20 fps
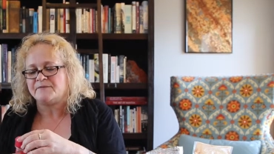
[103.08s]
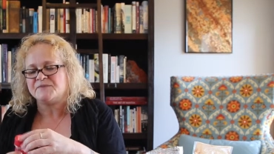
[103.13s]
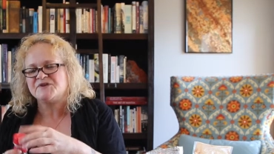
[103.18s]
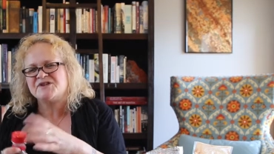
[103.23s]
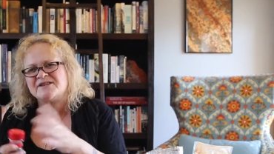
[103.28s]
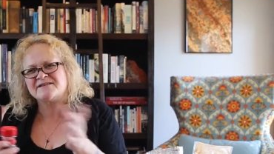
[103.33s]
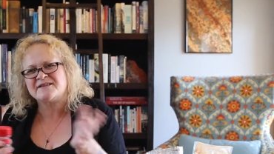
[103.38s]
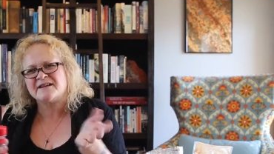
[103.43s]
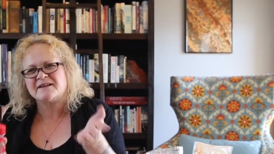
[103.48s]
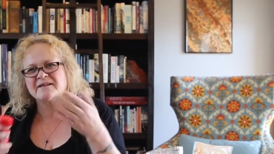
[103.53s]

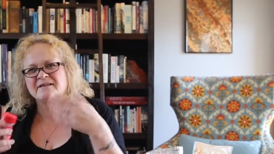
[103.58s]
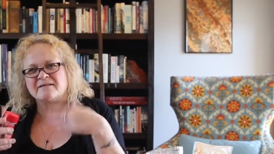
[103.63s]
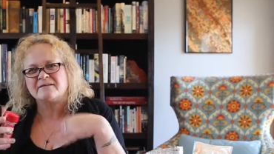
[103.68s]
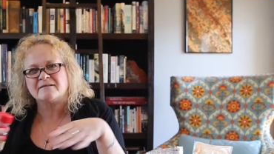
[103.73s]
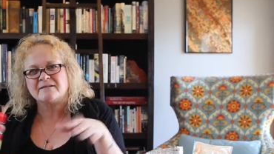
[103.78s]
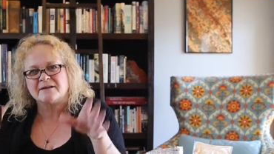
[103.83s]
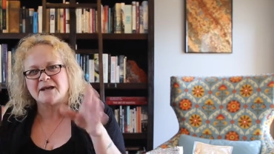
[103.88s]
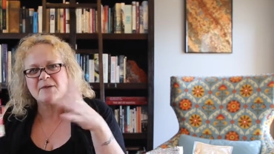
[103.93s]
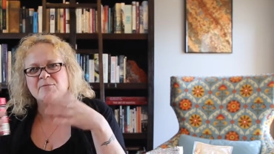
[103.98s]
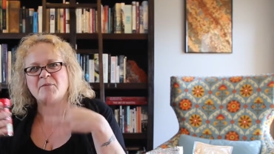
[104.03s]
just to
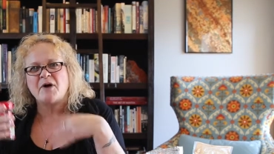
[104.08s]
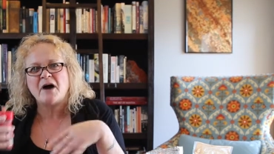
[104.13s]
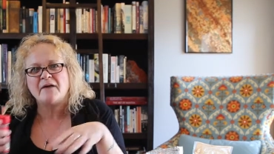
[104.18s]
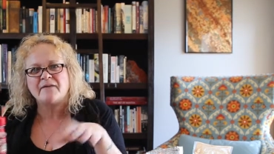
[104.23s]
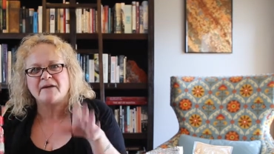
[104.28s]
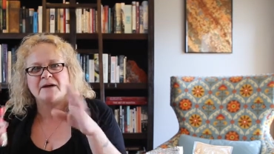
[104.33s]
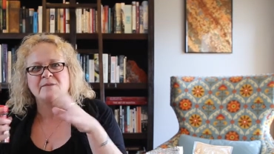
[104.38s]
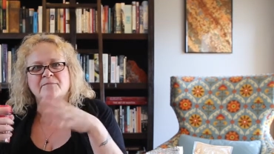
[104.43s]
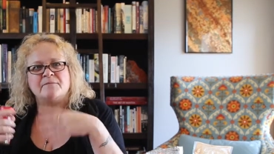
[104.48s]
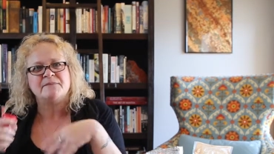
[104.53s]
keep all
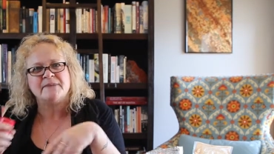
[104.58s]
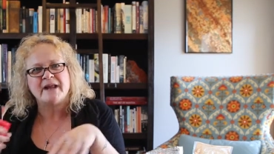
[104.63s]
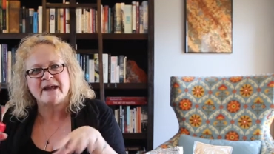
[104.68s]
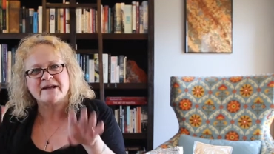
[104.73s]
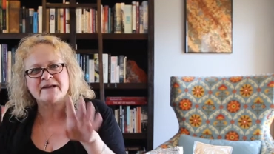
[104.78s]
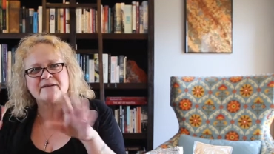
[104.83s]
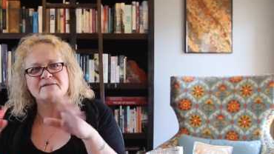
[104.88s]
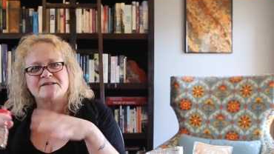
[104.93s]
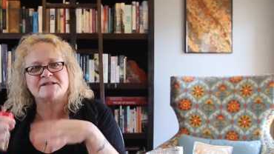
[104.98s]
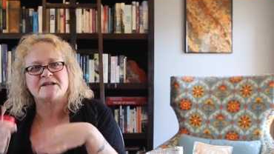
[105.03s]
the
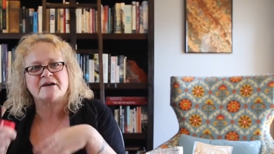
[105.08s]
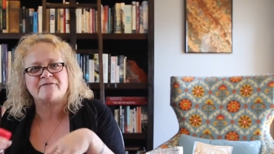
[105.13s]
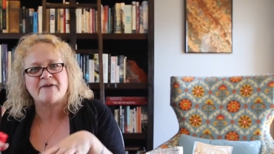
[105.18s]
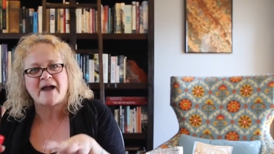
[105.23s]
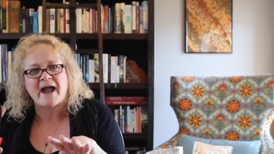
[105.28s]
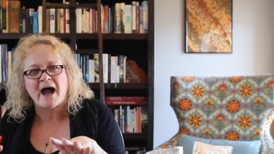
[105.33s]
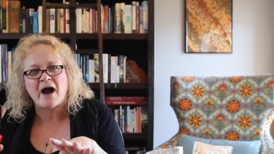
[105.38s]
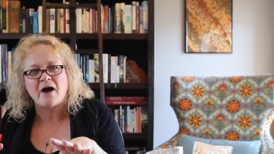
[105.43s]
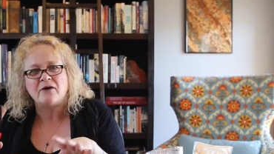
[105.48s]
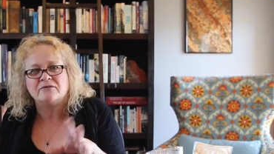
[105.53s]
negative stuff
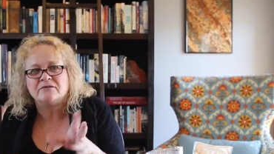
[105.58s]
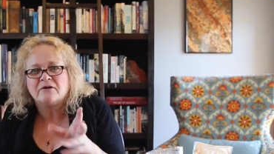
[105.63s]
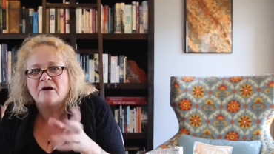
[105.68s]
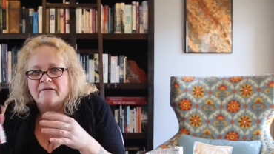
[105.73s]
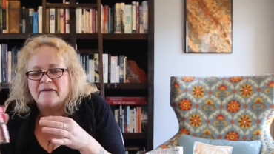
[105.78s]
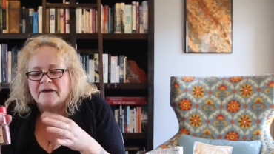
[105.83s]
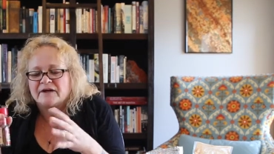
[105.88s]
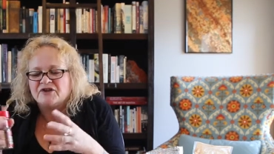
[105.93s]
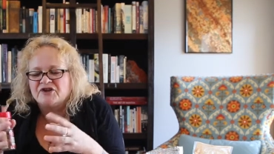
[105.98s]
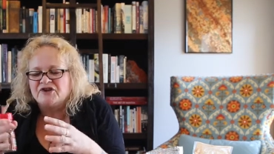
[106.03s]
out and
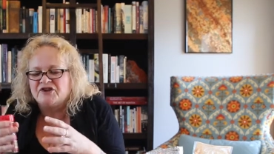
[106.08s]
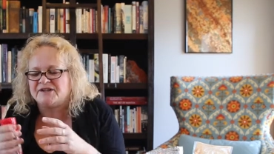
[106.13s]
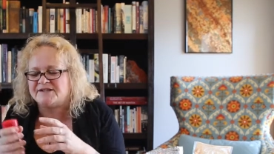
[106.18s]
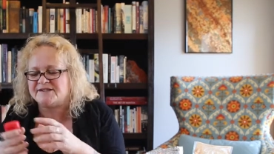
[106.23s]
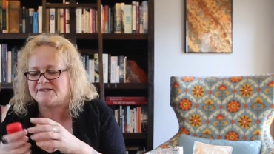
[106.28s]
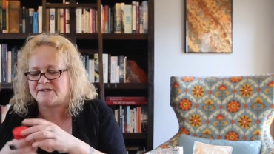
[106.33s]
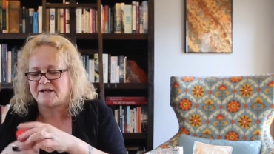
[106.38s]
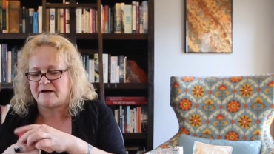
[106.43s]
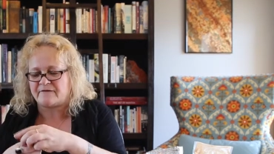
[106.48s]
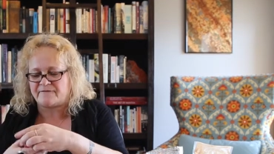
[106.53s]
all the good
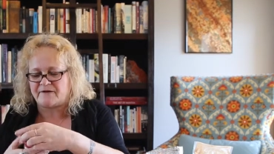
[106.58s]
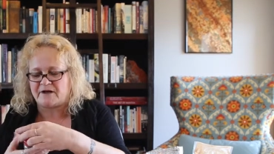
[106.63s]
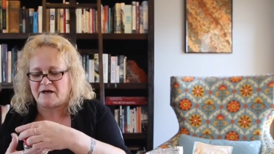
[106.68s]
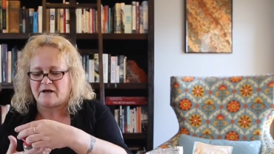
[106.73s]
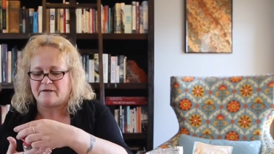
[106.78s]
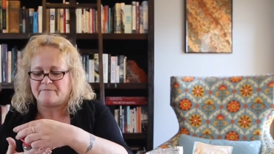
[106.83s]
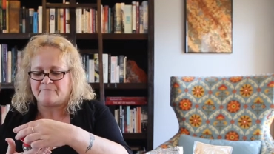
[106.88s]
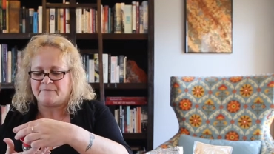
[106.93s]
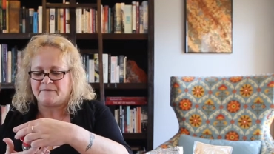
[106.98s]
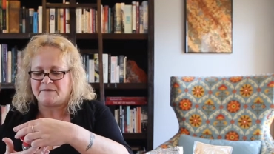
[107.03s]
stuff
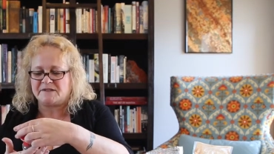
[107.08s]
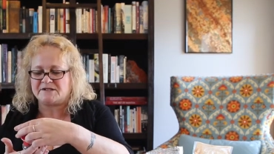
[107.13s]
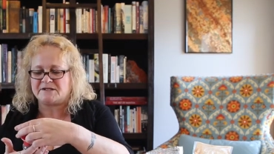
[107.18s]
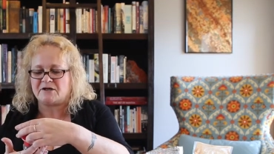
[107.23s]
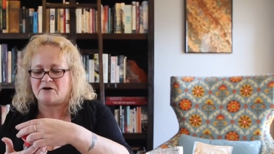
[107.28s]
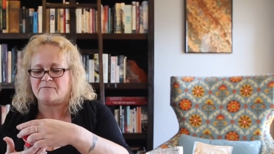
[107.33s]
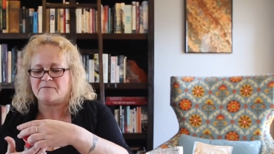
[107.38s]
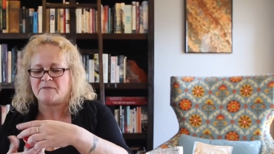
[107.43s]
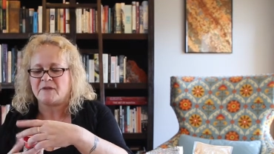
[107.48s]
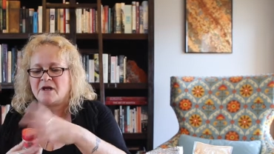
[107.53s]
in.
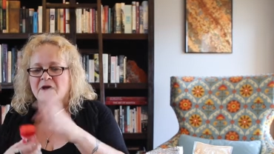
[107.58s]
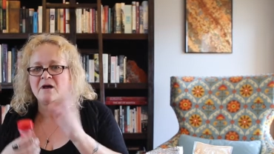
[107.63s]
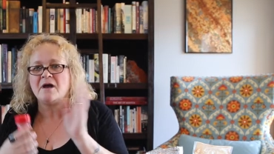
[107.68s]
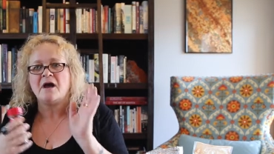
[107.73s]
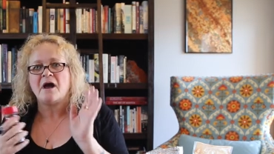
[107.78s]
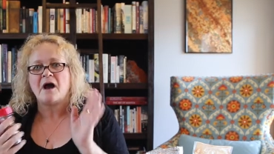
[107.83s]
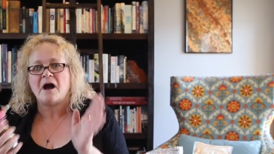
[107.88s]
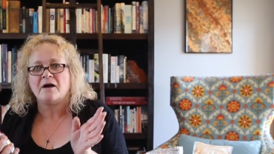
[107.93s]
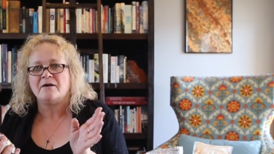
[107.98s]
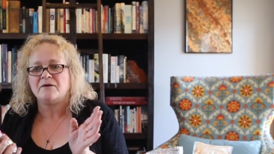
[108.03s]
So
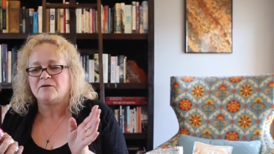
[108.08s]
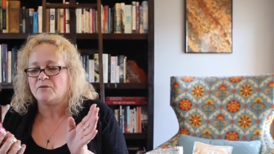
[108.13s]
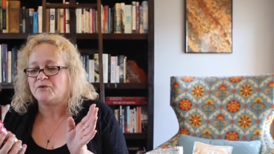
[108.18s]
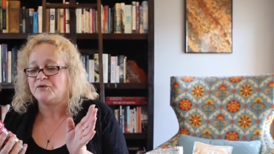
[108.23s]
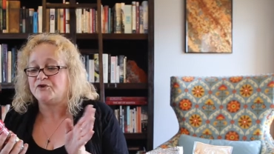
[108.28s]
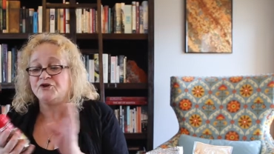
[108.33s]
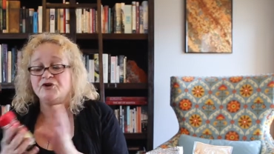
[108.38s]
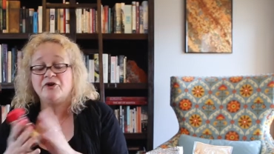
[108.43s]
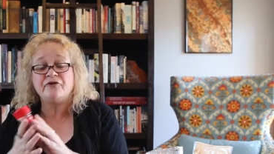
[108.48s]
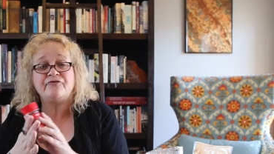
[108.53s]

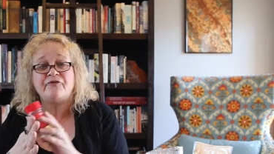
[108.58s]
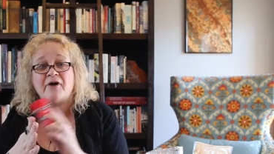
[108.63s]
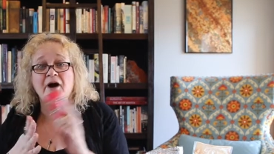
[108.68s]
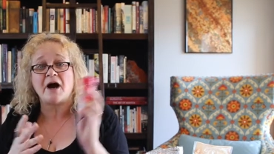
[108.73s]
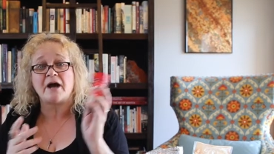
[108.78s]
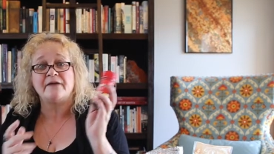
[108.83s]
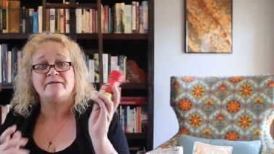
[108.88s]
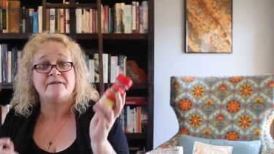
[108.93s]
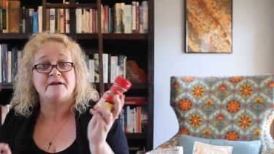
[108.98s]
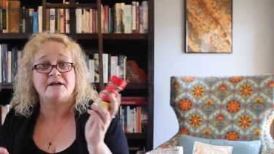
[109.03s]
you'll
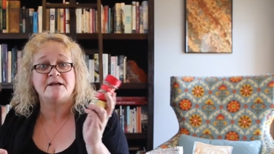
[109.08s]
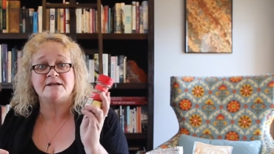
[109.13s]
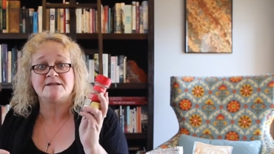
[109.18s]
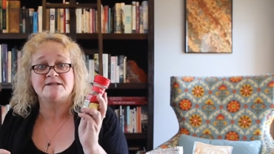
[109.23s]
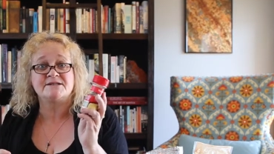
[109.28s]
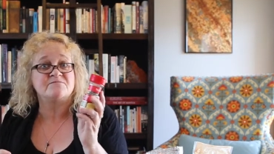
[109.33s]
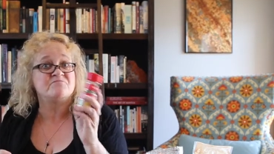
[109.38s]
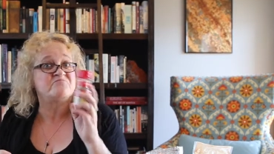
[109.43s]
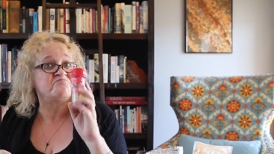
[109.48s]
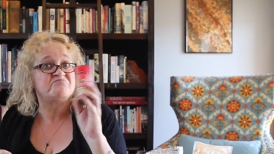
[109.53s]
find
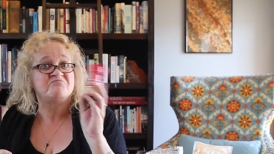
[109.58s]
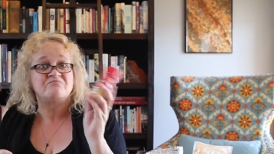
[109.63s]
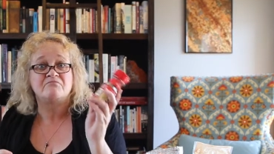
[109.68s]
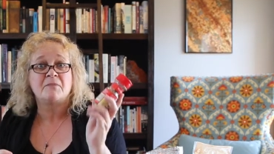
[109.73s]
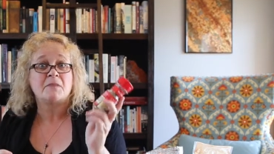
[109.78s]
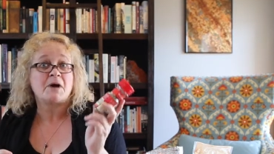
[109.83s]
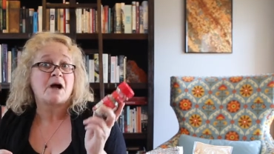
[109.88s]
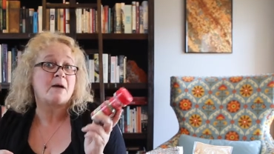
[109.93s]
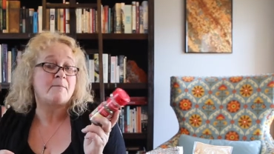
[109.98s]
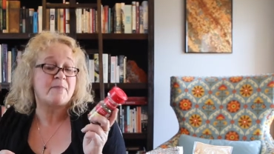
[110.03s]
these,
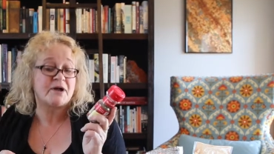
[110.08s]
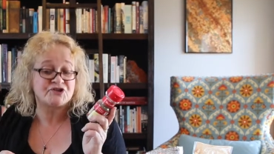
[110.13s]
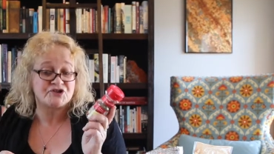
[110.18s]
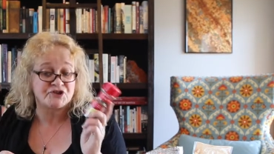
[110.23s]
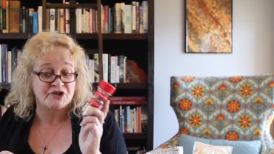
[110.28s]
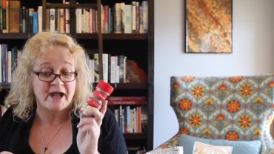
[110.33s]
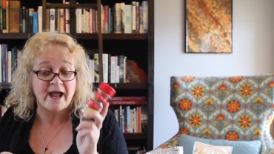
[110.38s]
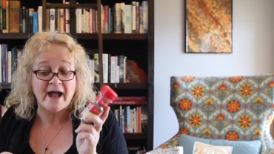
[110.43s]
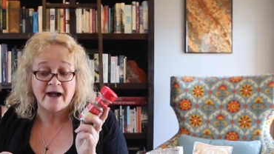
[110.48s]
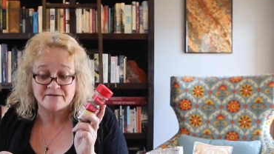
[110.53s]
I'll bet
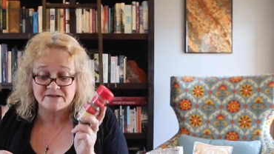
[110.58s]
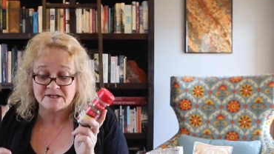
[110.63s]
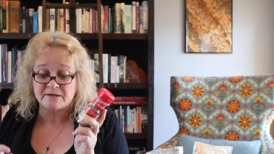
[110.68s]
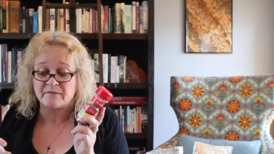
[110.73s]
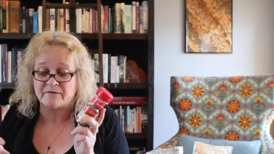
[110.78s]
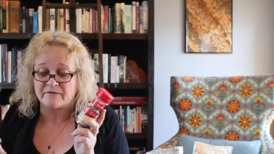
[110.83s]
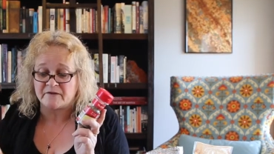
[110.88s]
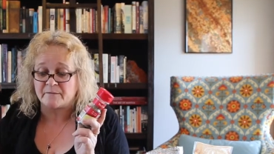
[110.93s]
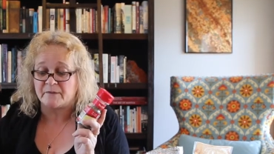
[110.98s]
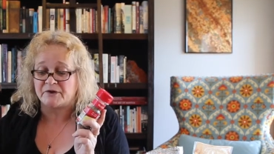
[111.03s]
you have some
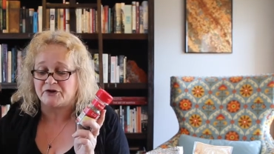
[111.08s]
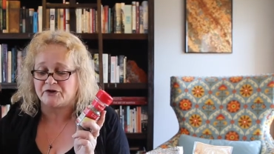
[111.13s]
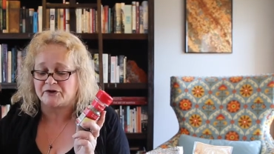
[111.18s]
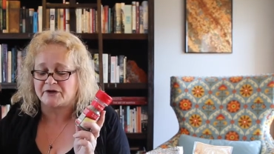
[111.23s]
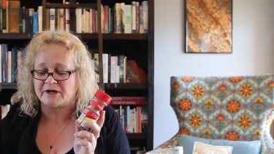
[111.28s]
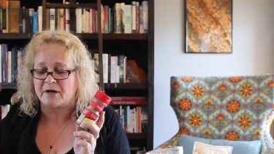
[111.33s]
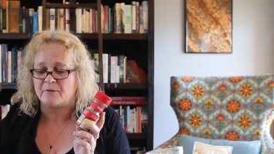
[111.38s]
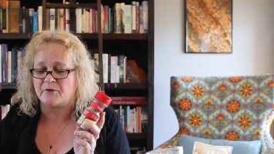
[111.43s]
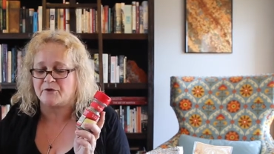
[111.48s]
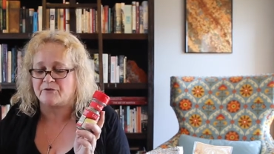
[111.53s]
of them in your
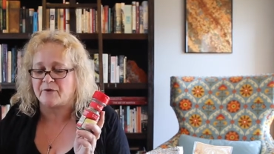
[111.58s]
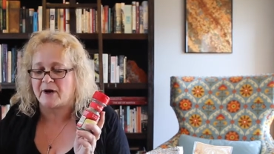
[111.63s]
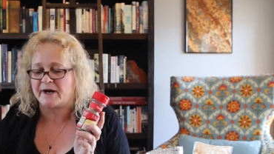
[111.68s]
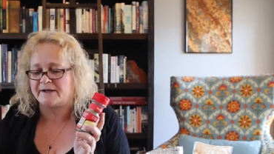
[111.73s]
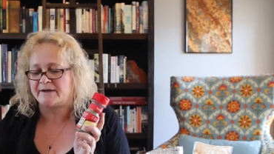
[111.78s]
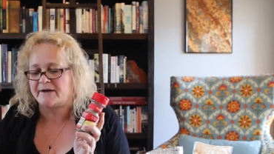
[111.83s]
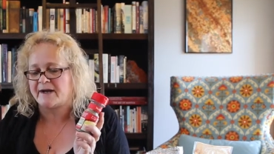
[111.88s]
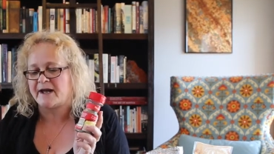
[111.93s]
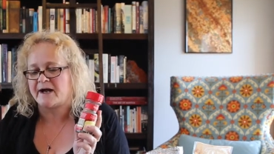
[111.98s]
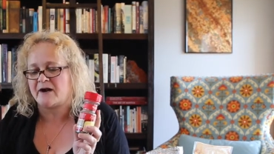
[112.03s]
cupboard
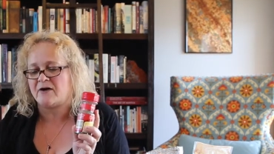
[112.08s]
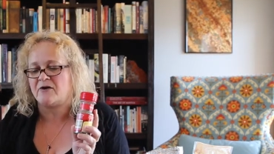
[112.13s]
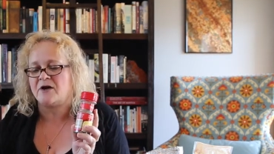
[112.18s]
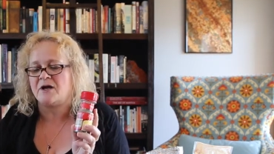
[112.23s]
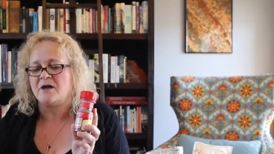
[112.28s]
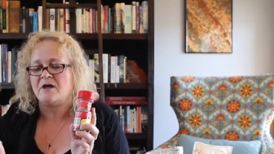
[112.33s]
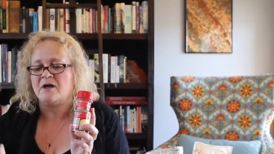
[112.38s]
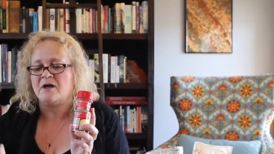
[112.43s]
right now.